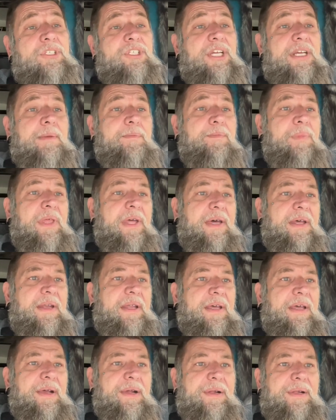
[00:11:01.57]
Jeep that
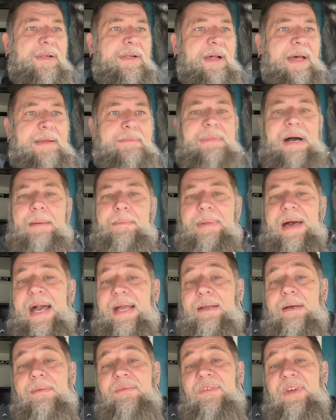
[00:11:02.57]
is like my
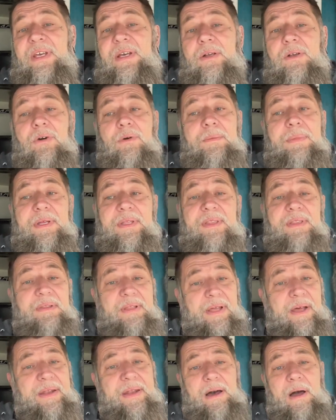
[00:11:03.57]
backup vehicle, but
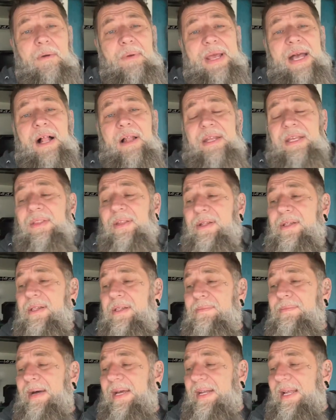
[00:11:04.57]
in all reality, this
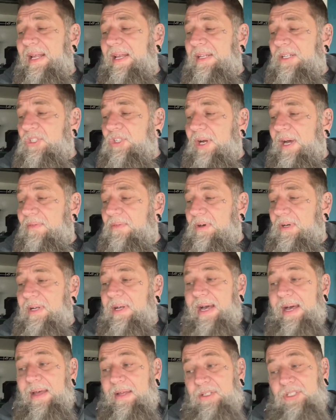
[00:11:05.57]
is my daily driver.
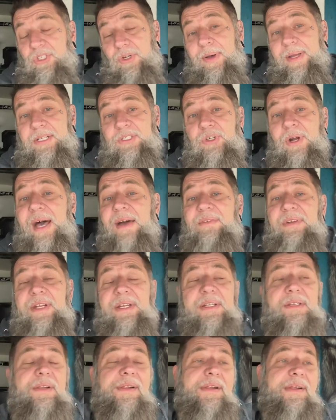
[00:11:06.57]
I enjoy driving
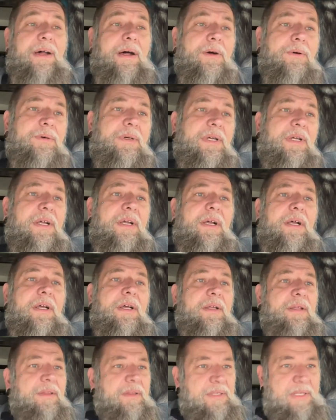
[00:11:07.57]
it. So,
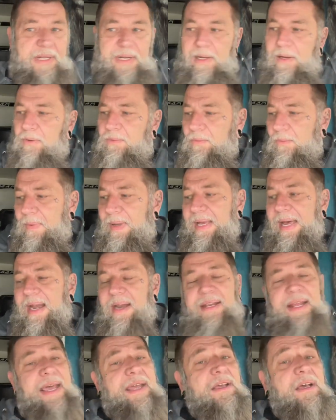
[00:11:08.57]
you know, we got
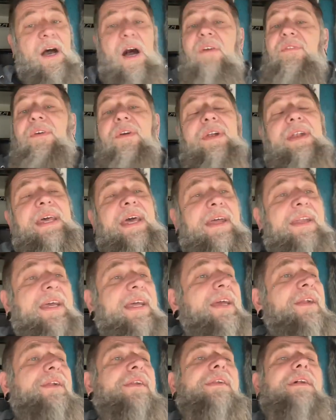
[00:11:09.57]
to take comfort into
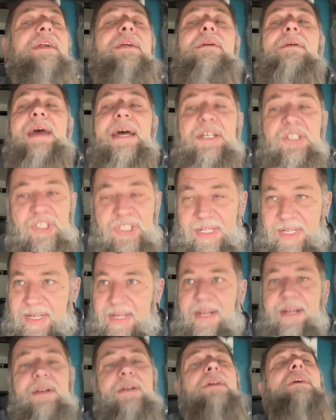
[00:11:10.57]
consideration in
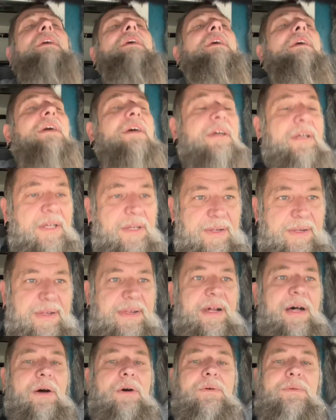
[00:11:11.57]
here.
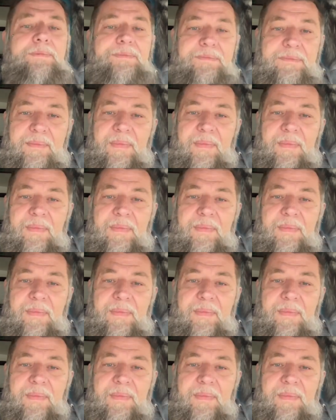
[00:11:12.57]
So,